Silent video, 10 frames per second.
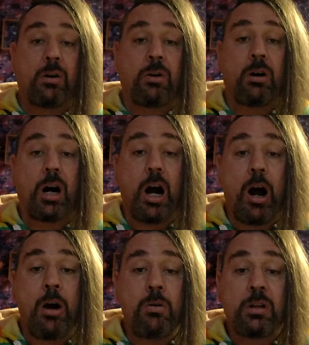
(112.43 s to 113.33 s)
or
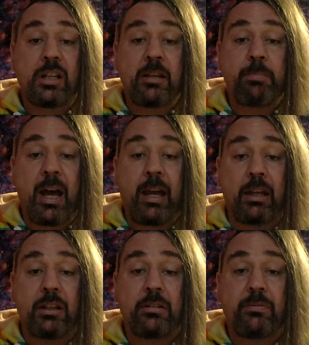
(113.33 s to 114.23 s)
only
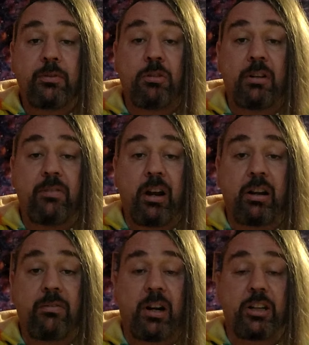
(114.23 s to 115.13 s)
pain for a
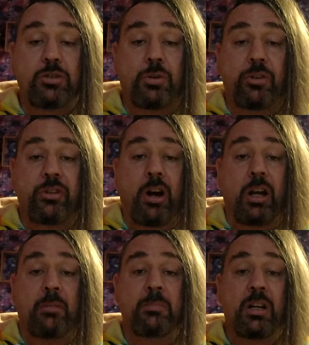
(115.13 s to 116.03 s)
very short
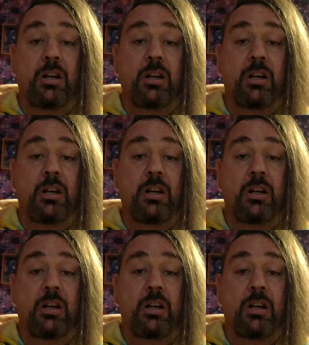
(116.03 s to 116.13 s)
time,